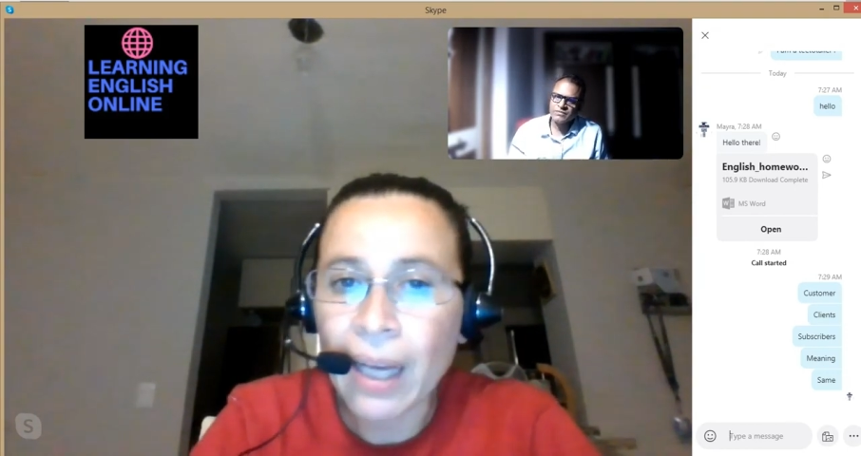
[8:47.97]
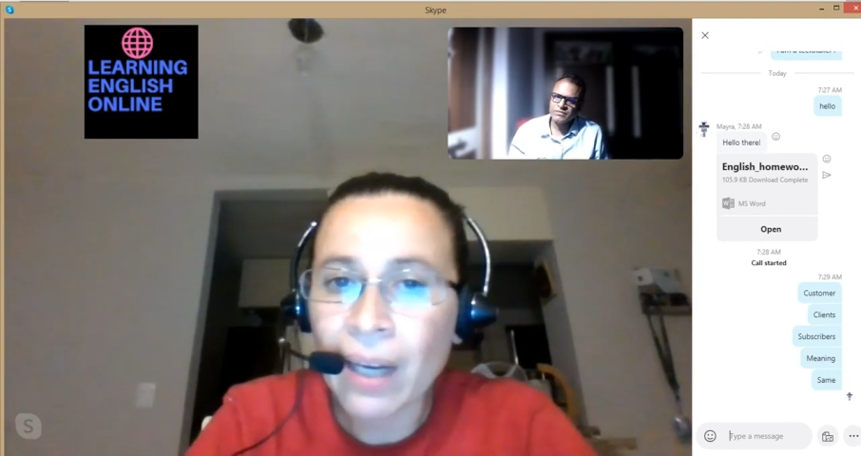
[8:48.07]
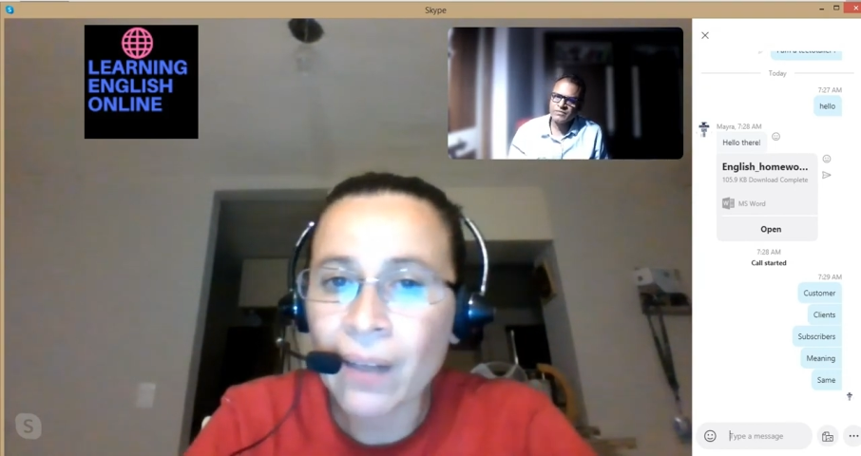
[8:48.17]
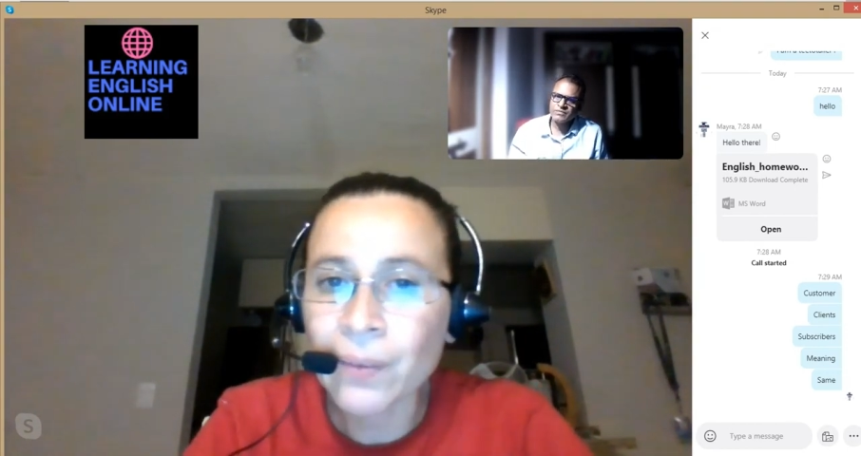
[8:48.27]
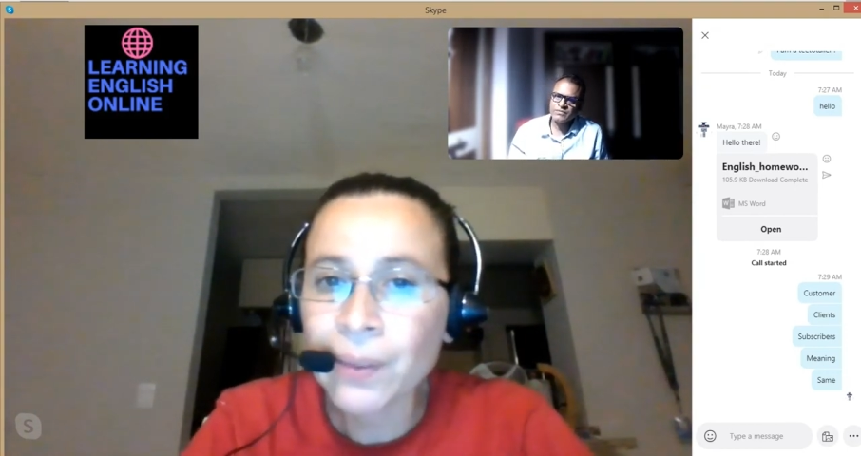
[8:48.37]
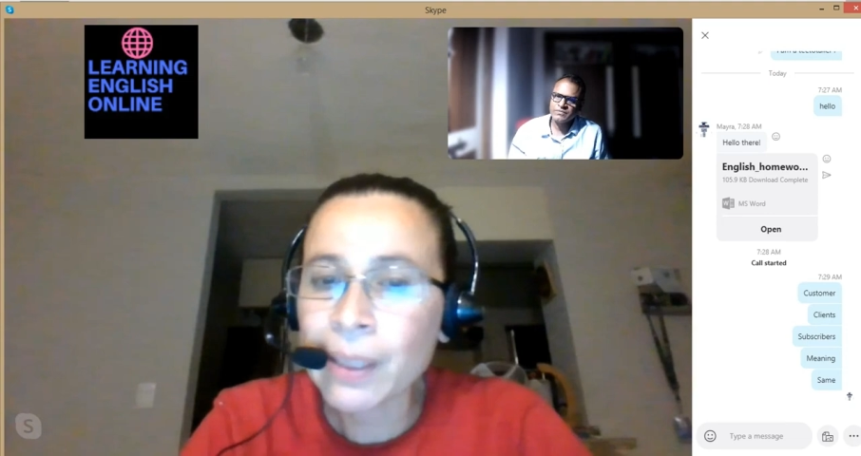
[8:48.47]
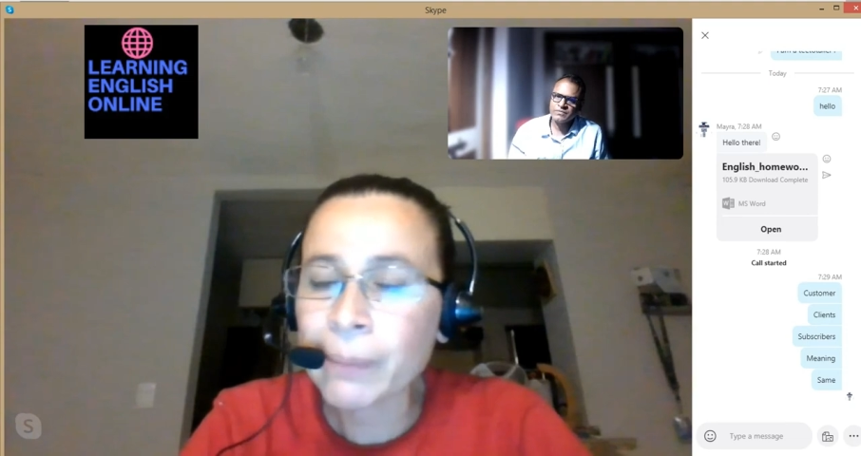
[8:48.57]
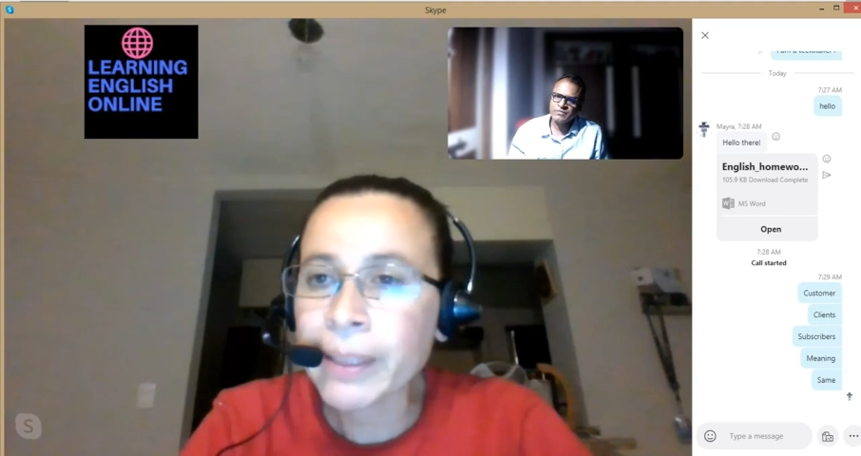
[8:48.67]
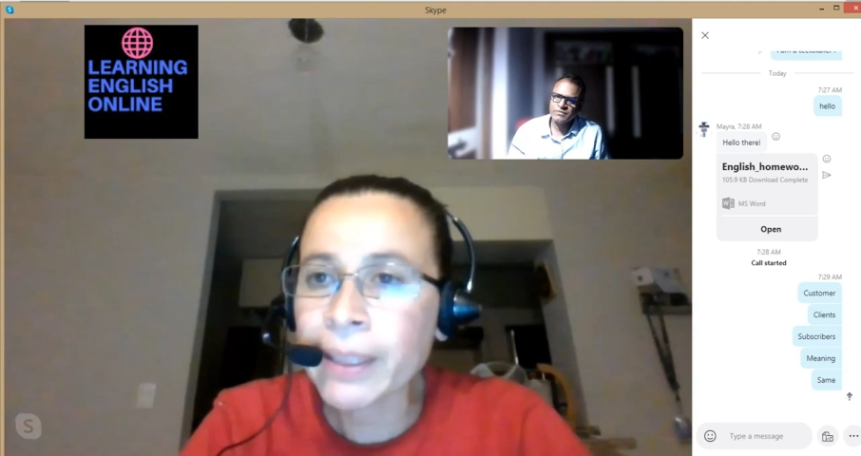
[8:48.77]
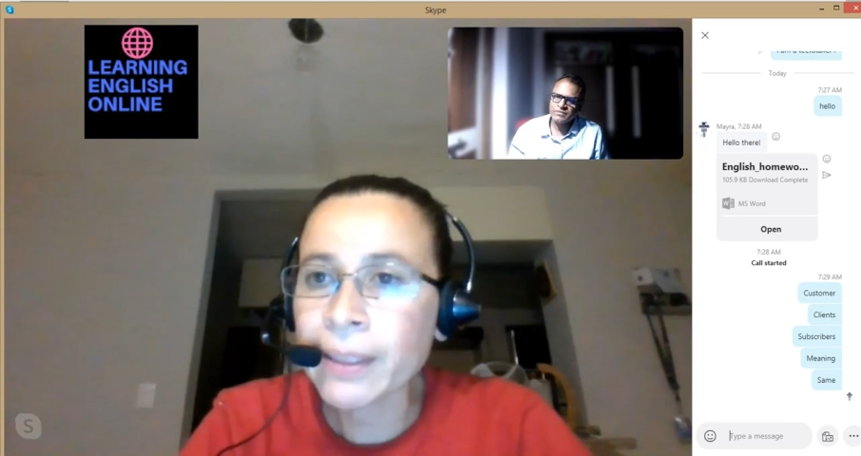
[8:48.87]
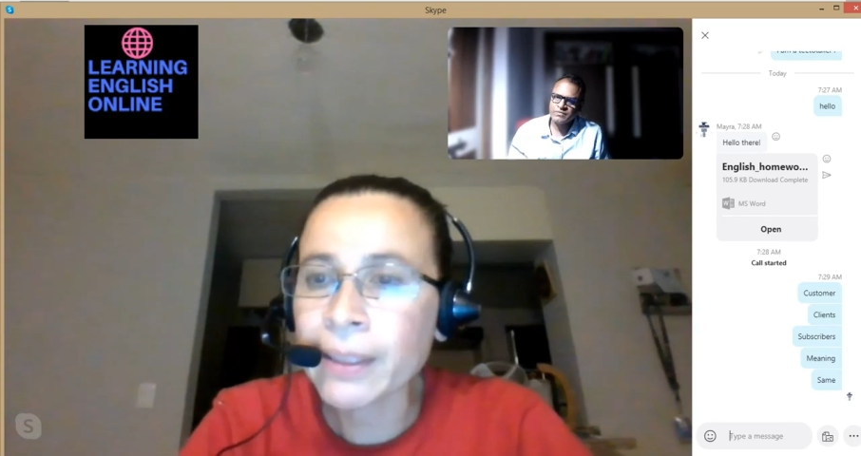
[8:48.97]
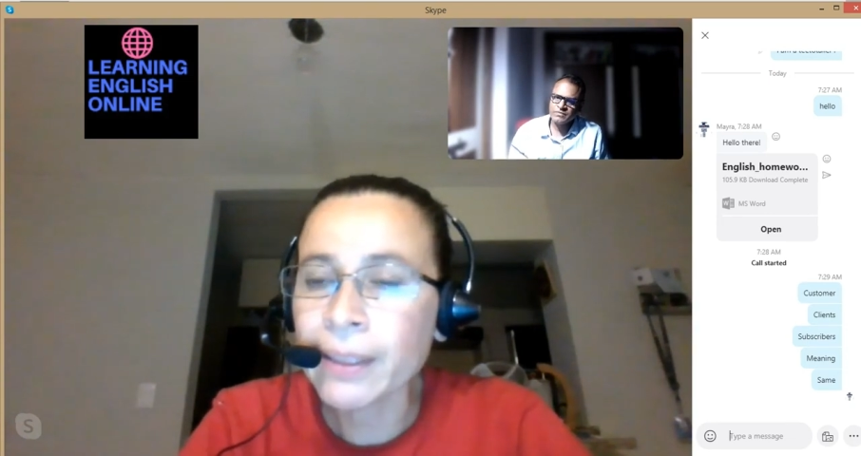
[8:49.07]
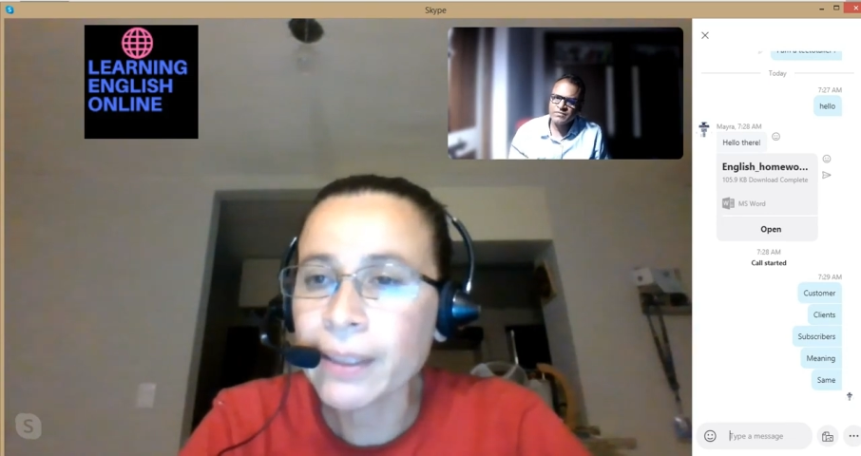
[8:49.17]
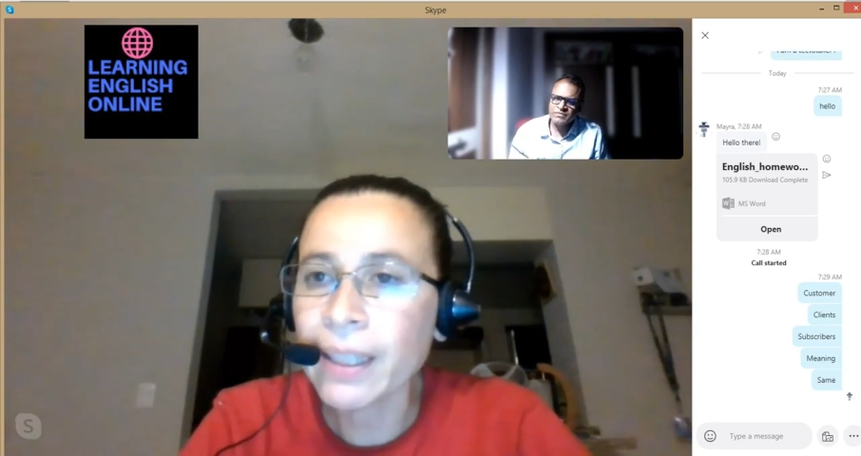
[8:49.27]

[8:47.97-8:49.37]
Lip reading: accountability